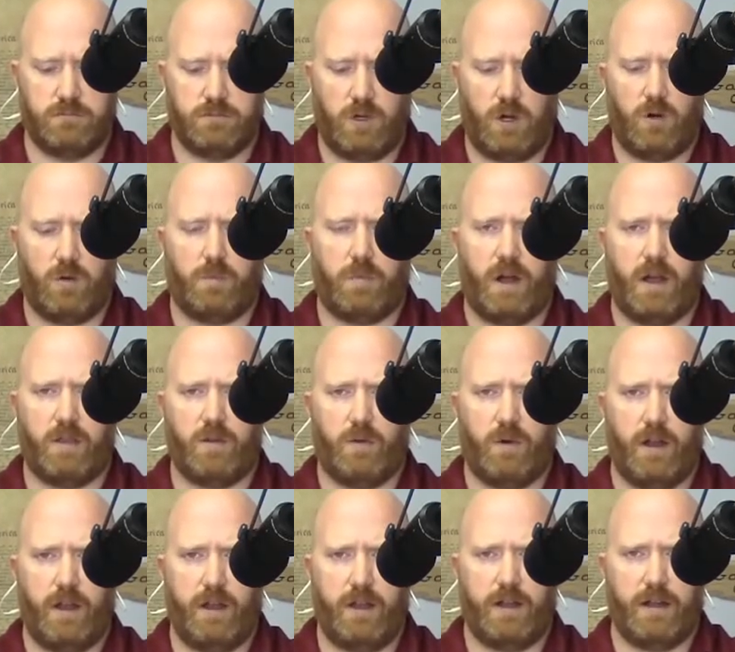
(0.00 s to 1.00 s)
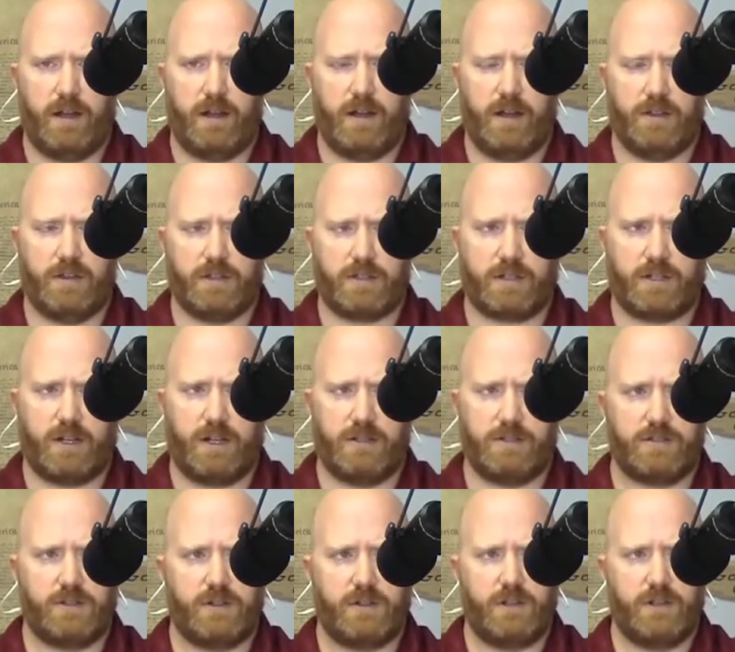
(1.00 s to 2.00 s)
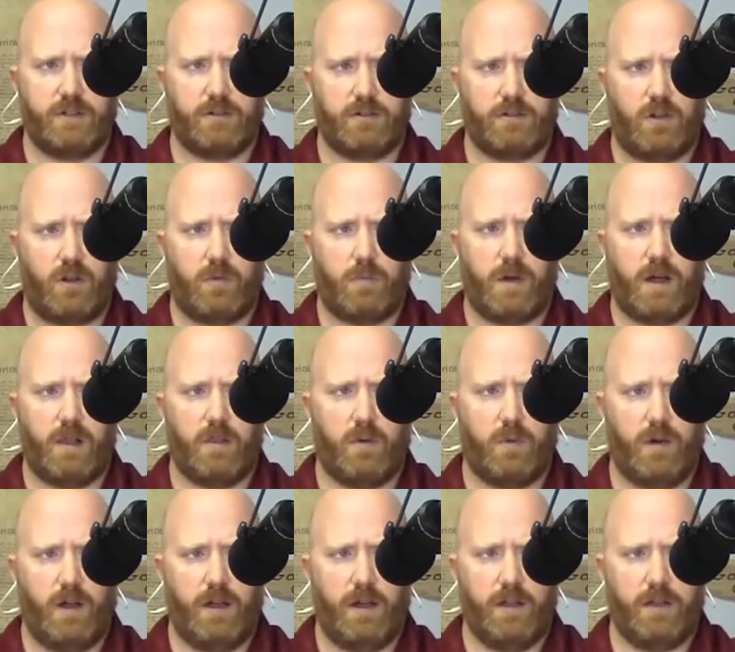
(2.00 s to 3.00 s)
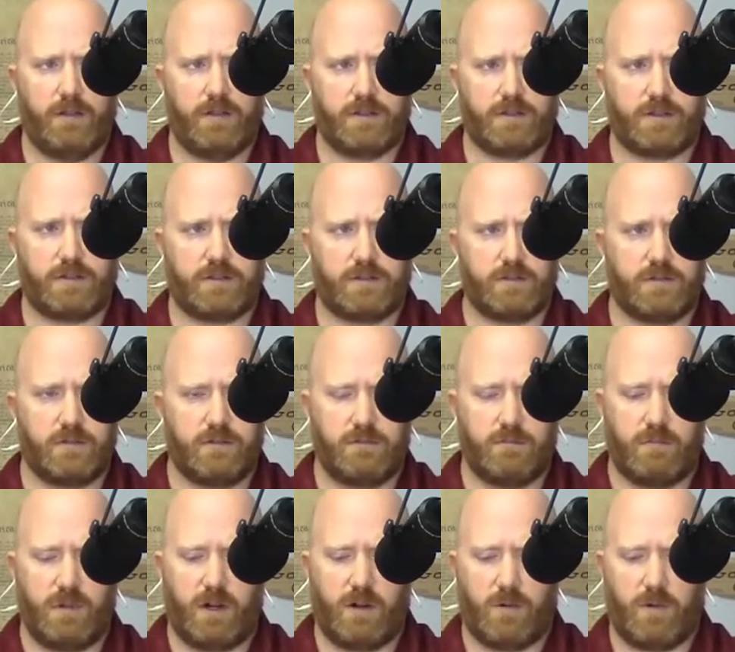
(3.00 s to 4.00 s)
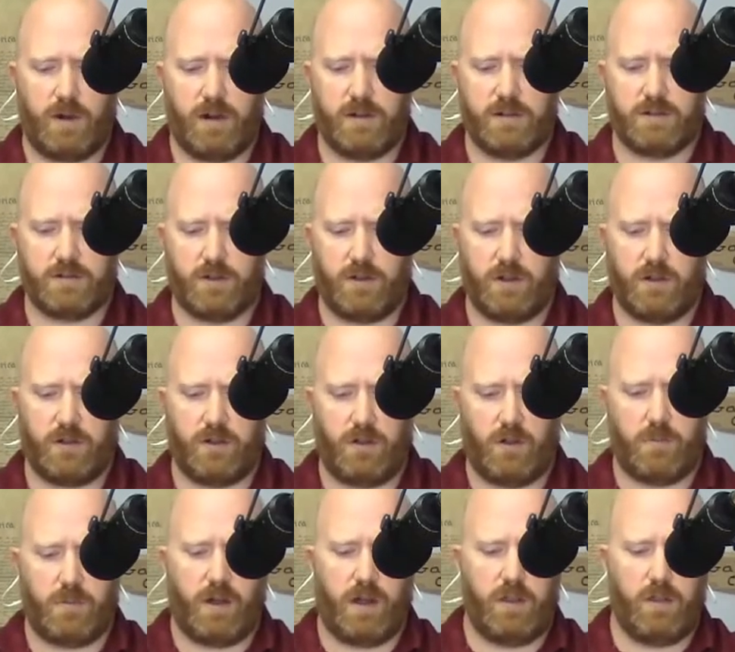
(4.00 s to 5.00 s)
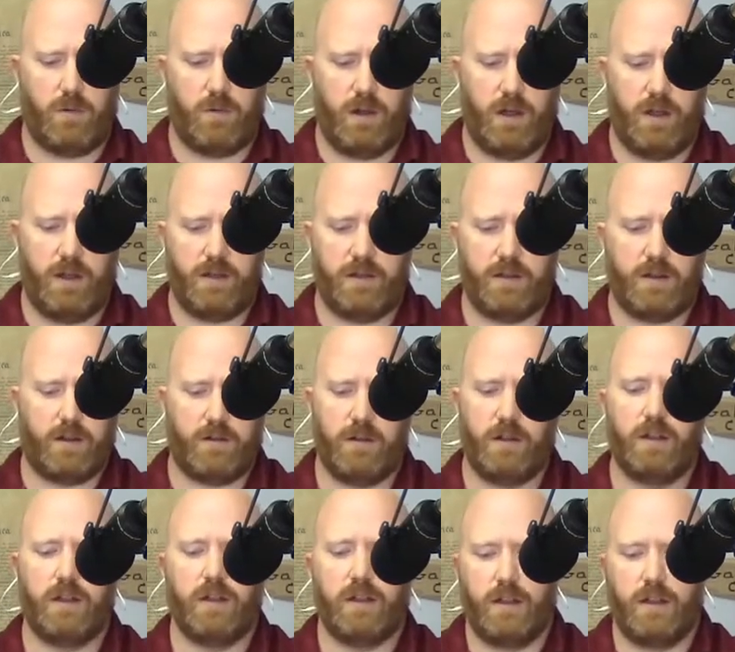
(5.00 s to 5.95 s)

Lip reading: Oh, by the way, this gun's illegal. Oh, by the way, this marijuana's illegal. Oh, by the way, you know.